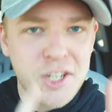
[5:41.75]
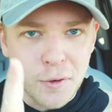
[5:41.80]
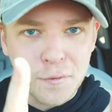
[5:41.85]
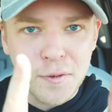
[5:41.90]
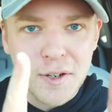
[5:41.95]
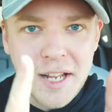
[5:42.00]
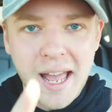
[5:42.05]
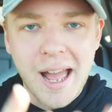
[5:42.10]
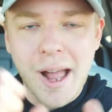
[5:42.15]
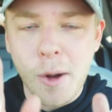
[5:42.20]
don't
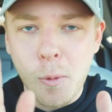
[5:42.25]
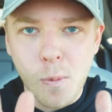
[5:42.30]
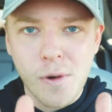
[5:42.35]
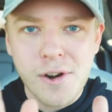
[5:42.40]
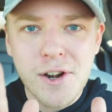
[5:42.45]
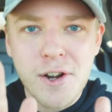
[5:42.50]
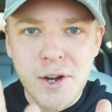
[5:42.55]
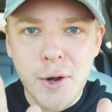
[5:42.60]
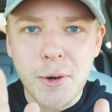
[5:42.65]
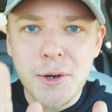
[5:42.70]
forget, I
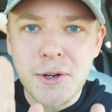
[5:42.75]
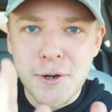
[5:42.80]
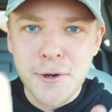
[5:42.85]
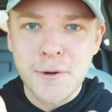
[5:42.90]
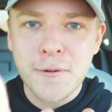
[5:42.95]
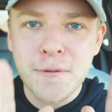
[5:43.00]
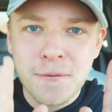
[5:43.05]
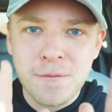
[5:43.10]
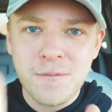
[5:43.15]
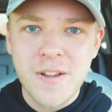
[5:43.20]
want to know
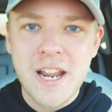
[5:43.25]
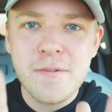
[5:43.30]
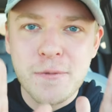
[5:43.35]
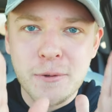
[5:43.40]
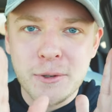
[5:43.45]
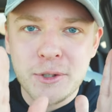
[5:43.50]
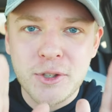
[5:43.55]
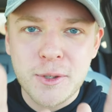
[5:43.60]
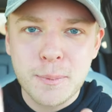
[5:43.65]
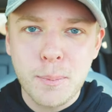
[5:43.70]
your
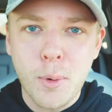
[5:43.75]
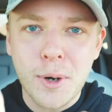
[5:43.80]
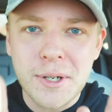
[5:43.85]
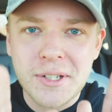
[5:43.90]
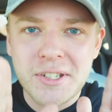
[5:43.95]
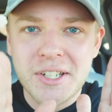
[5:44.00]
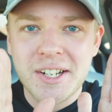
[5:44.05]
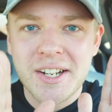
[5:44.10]
favorite sport